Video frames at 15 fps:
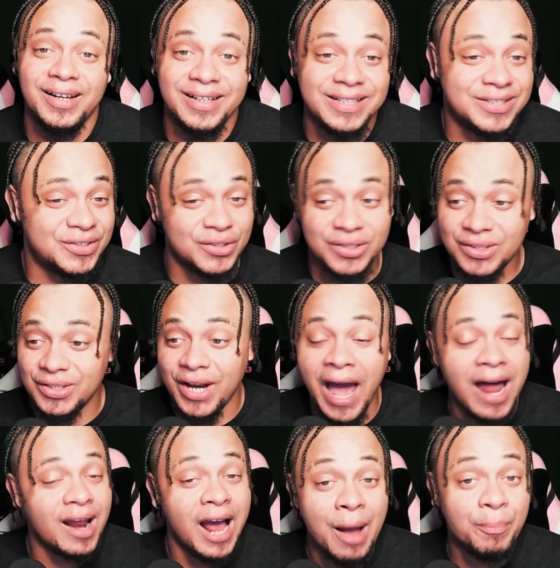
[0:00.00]
It's just
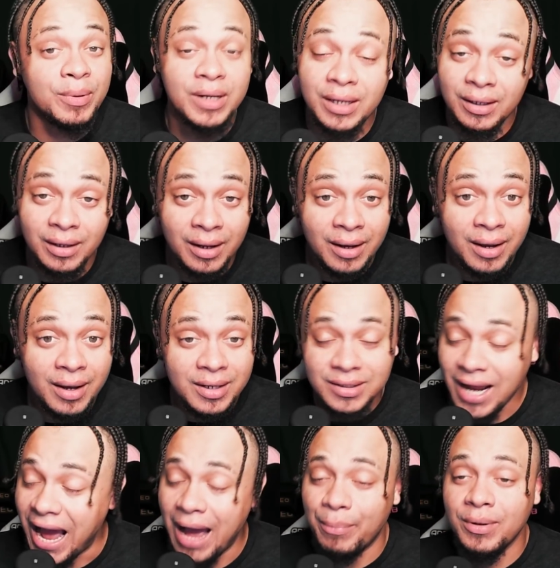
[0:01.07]
not happening. It's
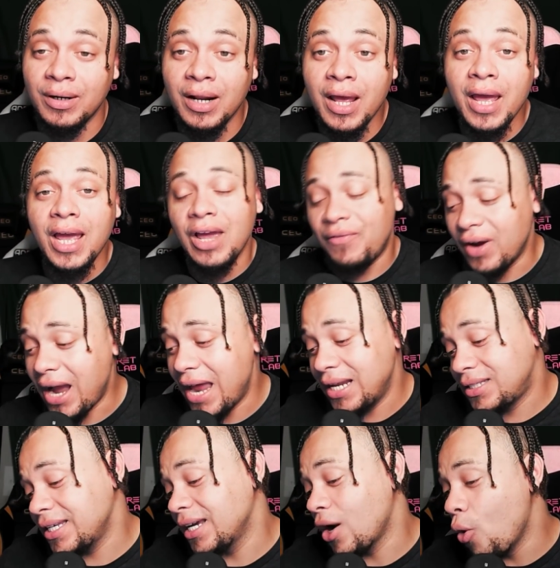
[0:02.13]
not happening. If I got to
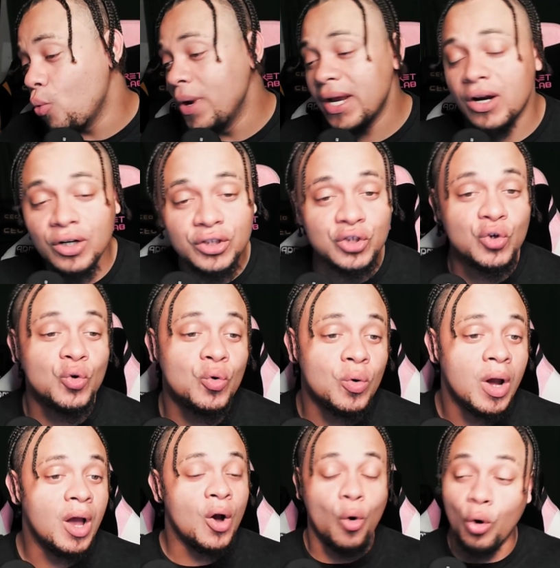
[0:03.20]
take a week or two
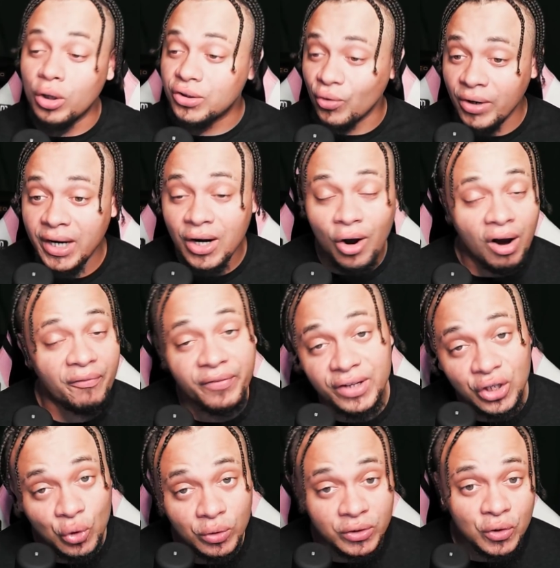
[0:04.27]
or three off of
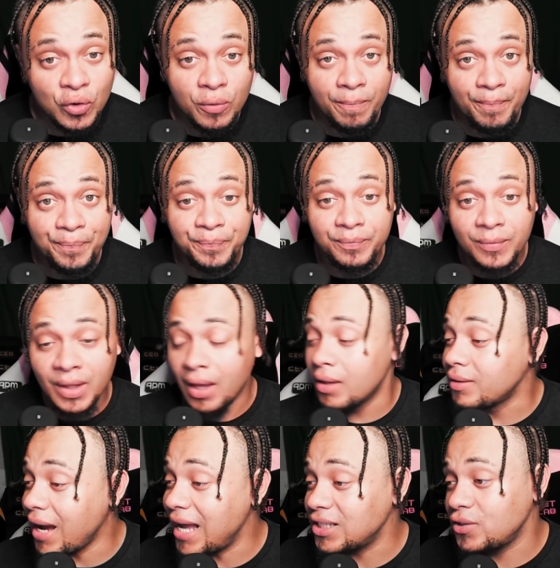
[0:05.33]
YouTube,
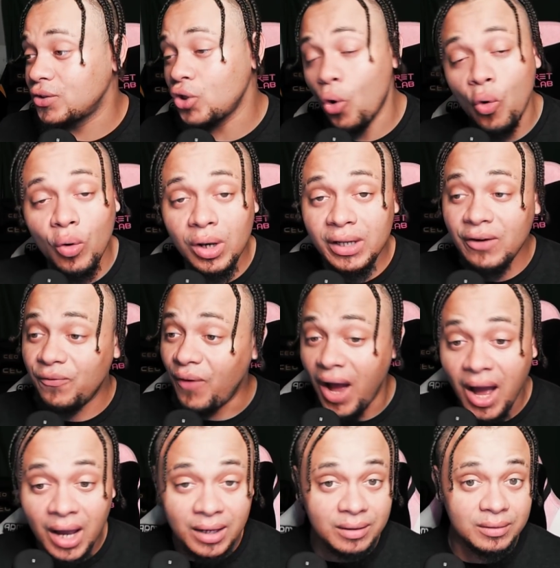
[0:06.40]
that's totally
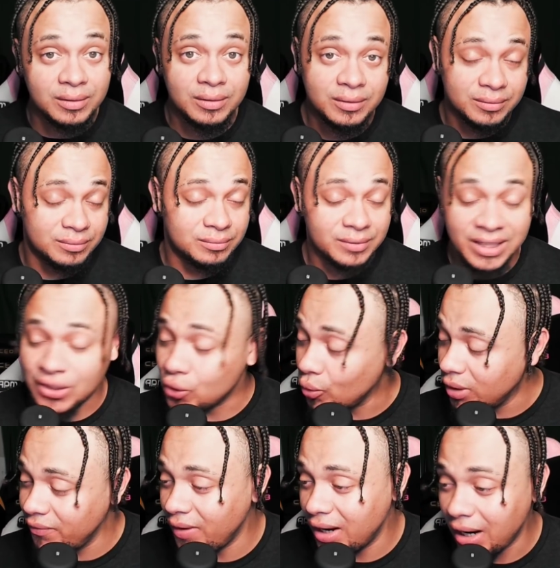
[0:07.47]
fine. That's
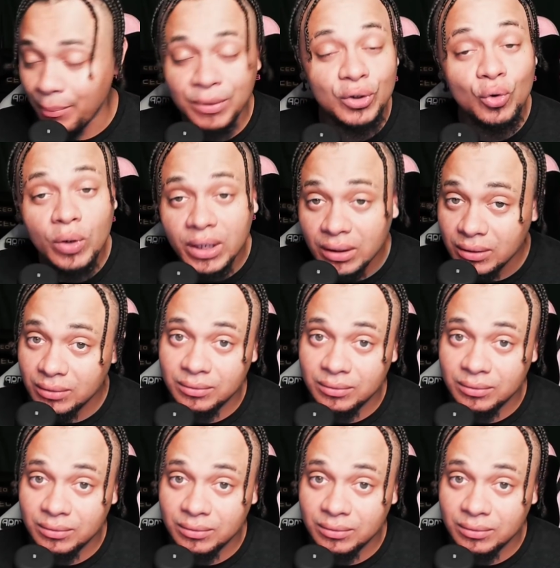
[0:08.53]
totally fine. I'm going to do it.